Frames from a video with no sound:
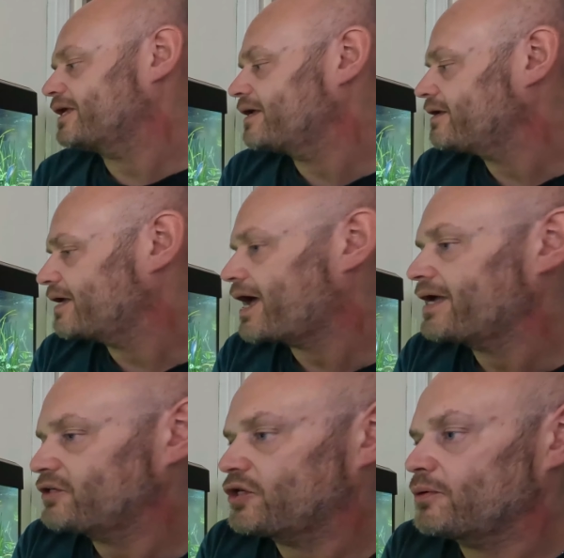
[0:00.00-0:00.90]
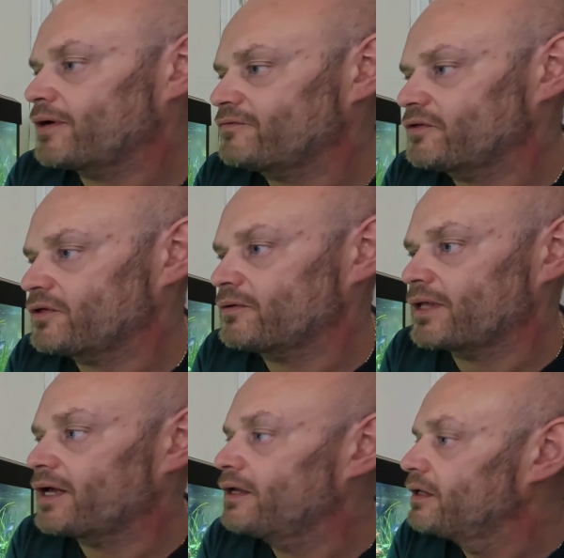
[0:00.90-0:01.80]
here I do have to do
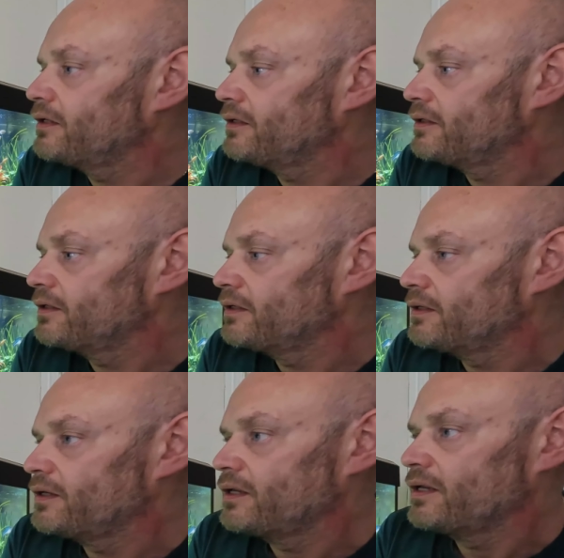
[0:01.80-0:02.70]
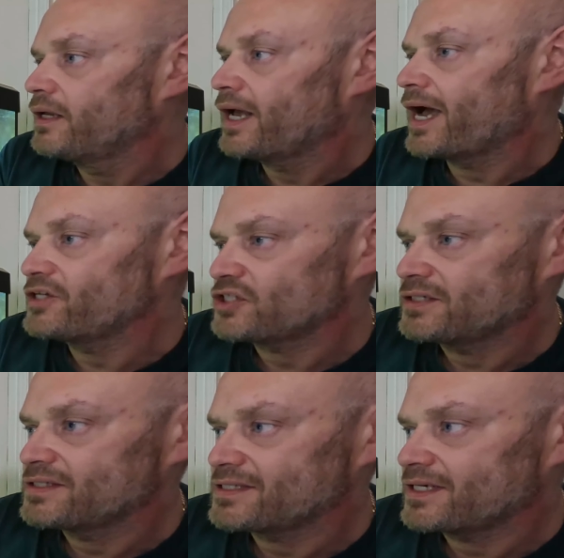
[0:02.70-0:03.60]
that. As you
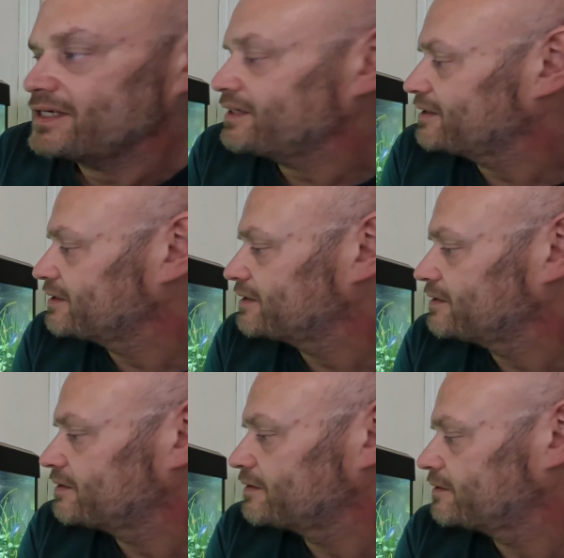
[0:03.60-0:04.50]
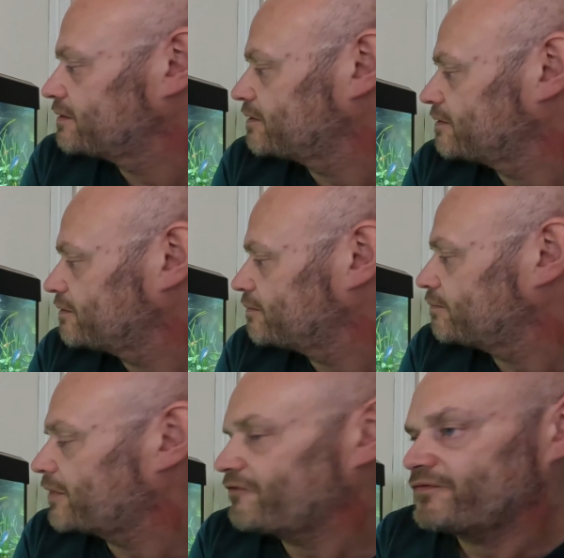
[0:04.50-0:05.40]
can see,
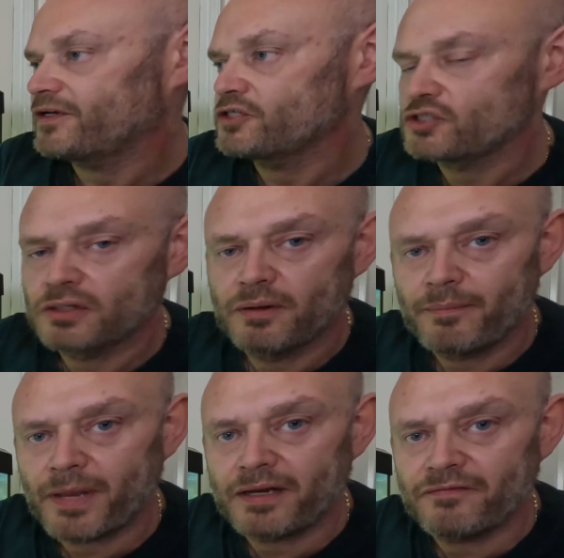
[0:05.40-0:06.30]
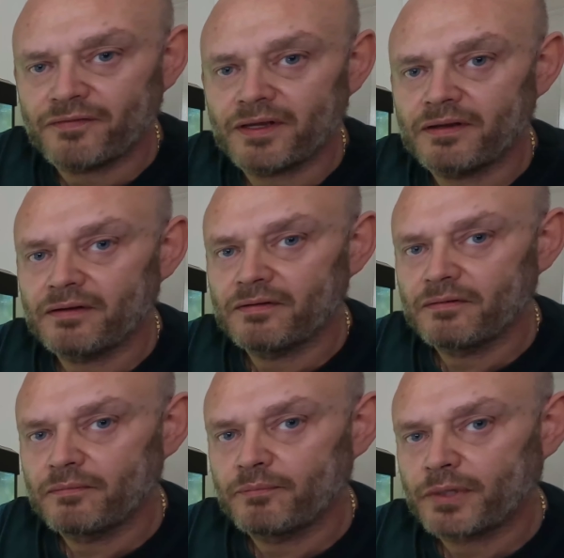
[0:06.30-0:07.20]
my fish benefit
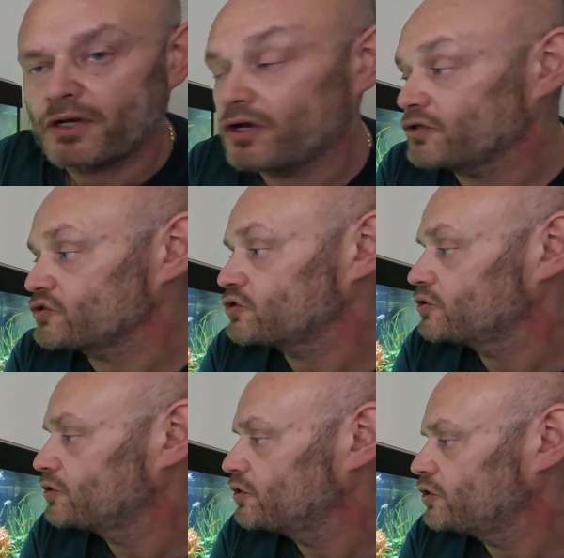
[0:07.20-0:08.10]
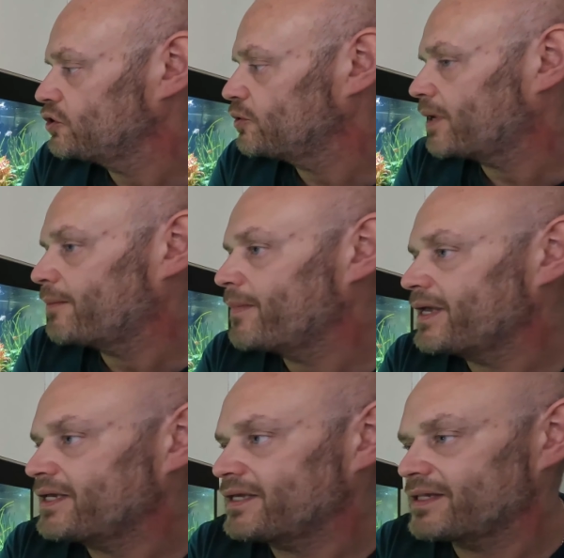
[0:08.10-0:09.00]
because you are
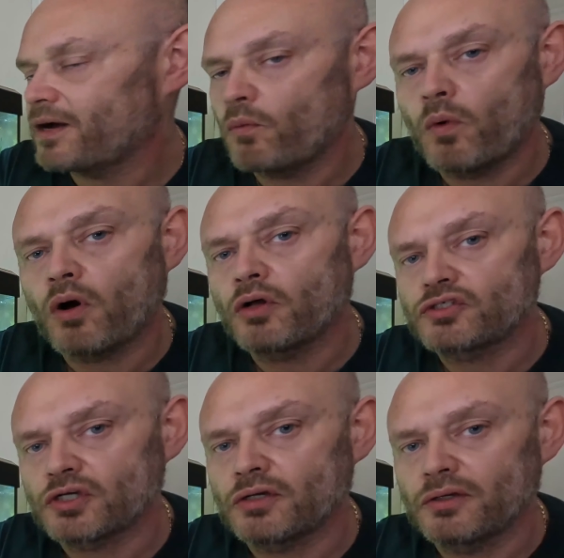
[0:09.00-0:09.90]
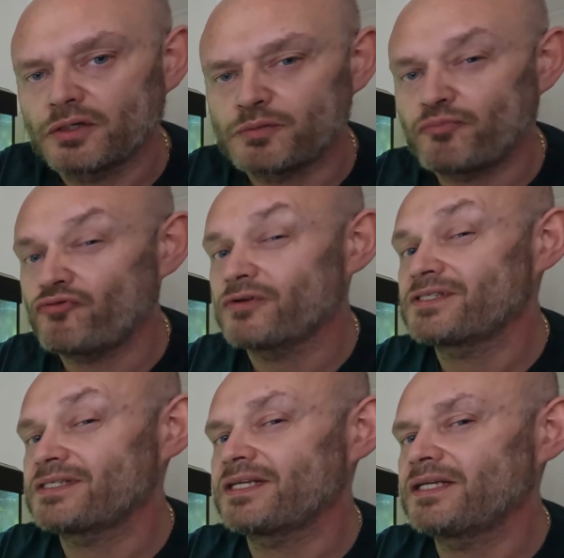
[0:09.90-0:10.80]
making that water as
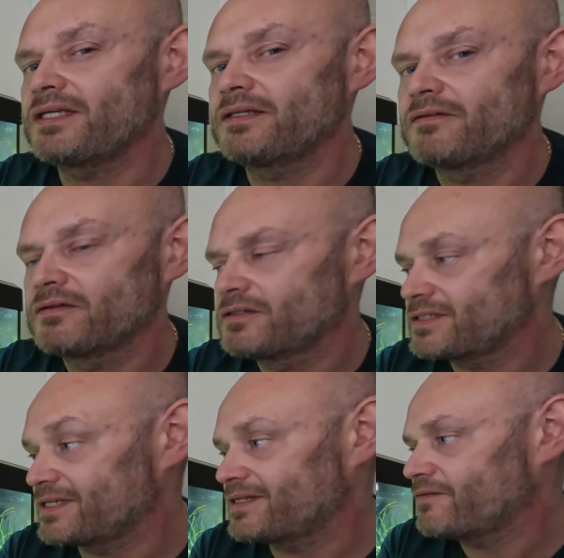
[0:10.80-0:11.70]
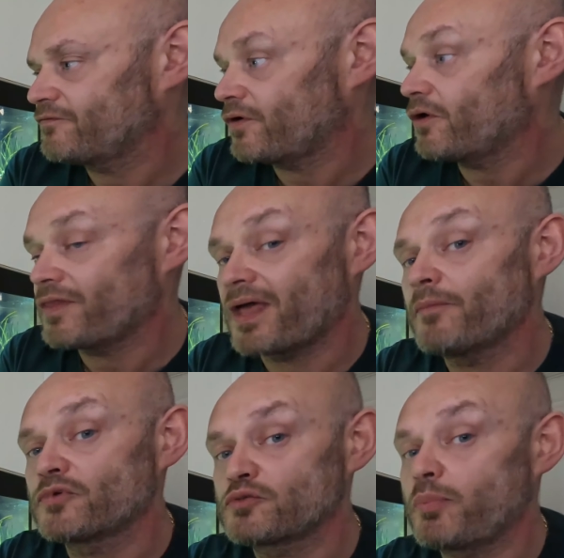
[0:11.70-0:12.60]
pristine for
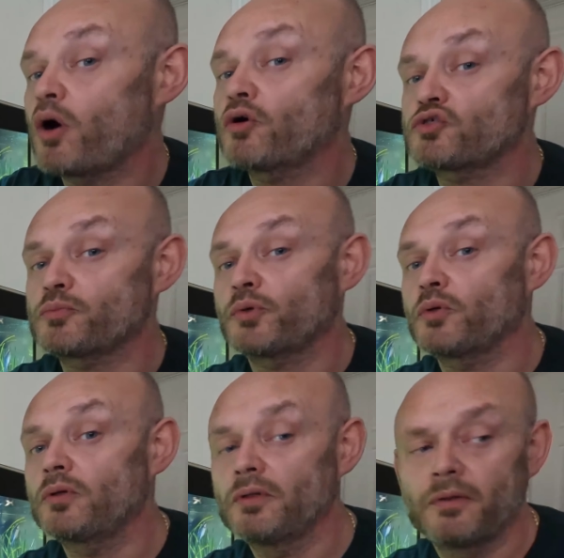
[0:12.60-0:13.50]
them as possible.